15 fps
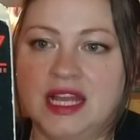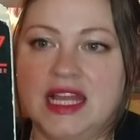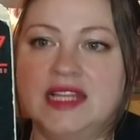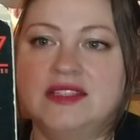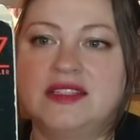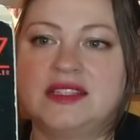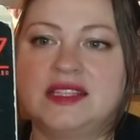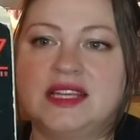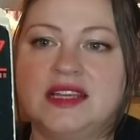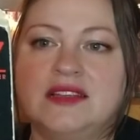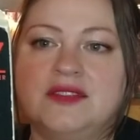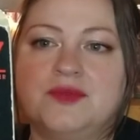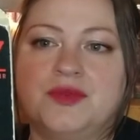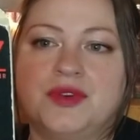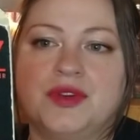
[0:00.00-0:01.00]

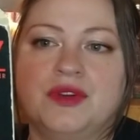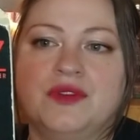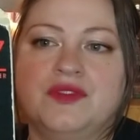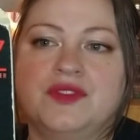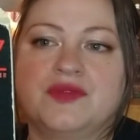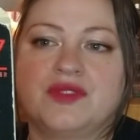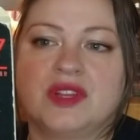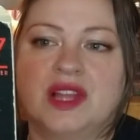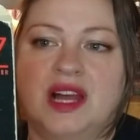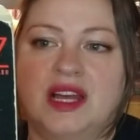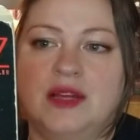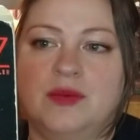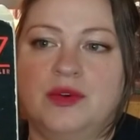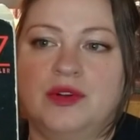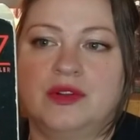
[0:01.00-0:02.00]
Instinct proves
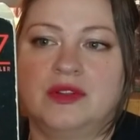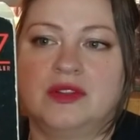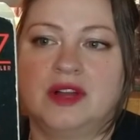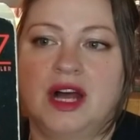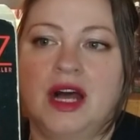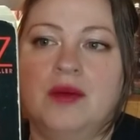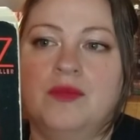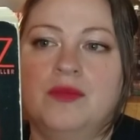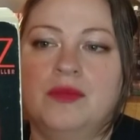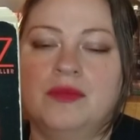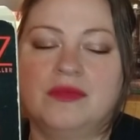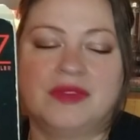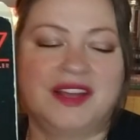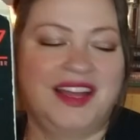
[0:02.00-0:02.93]
reliable. Um,